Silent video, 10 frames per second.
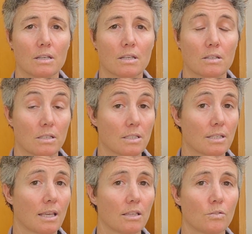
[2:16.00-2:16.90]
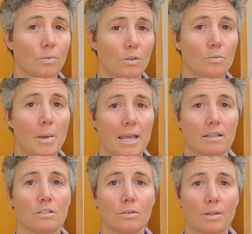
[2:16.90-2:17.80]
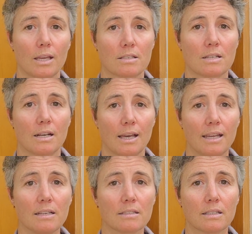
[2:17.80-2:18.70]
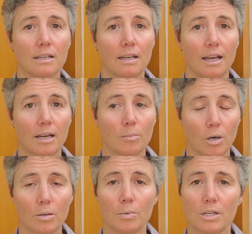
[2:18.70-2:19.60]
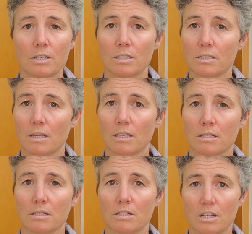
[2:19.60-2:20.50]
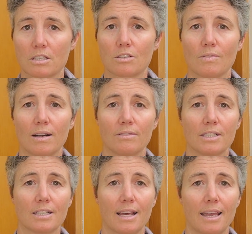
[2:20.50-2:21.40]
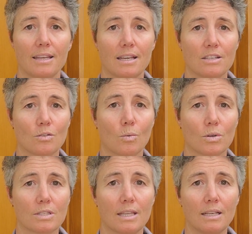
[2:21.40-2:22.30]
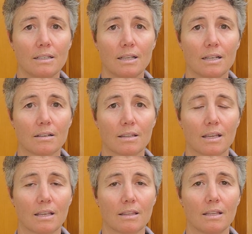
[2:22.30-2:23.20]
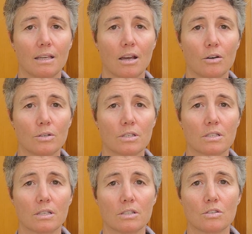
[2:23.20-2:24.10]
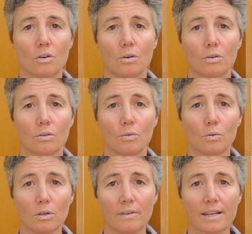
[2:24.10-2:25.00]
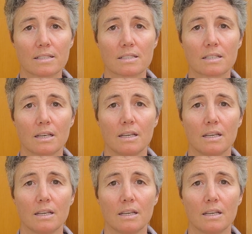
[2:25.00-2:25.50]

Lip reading: So as I say, this was back in 2008. My impression is that this is just as relevant today as it was then, and I think the onus is on all of us.